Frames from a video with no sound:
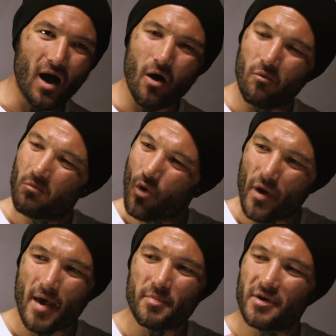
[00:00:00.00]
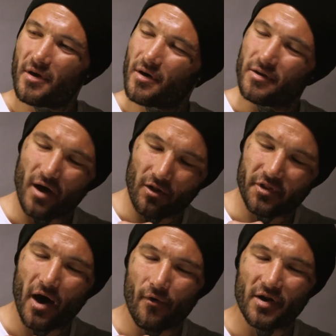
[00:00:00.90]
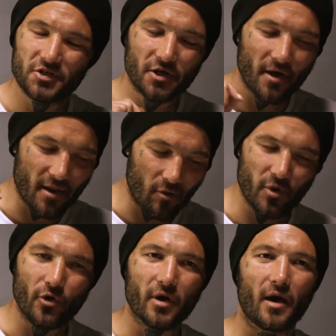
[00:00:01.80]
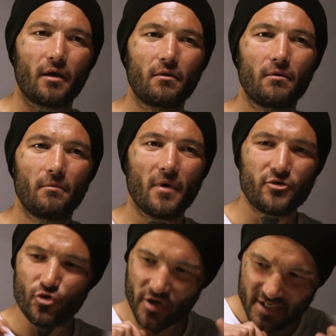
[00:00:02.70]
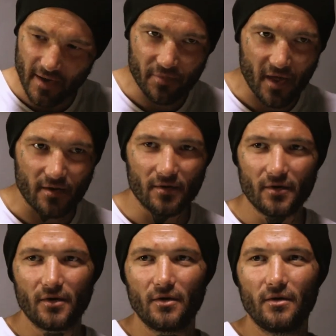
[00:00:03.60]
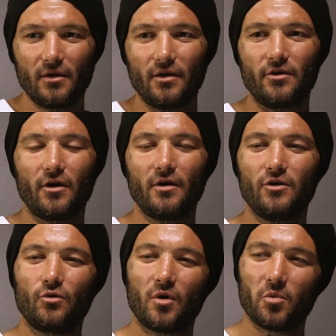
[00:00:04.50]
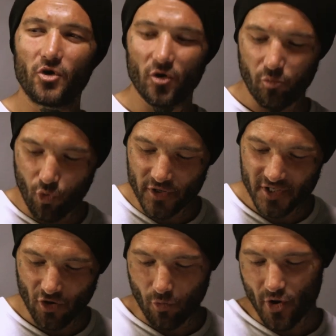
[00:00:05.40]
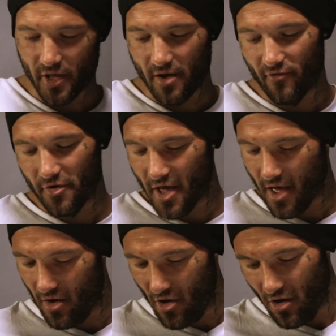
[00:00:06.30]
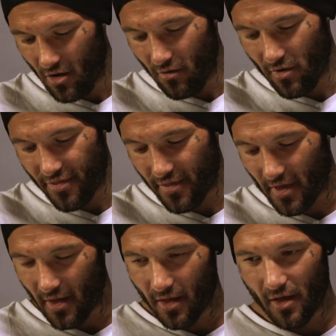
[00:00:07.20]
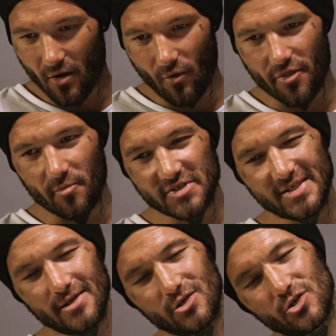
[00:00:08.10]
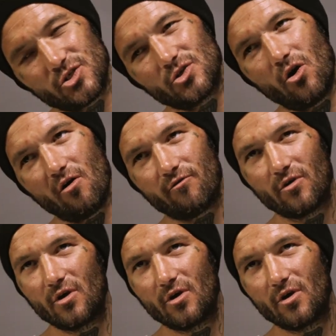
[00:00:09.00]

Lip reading: I'm quite happy here, and I'll die right here, and I'll be okay. And you accept that. You know, you're poisoning your body every day with a percentage of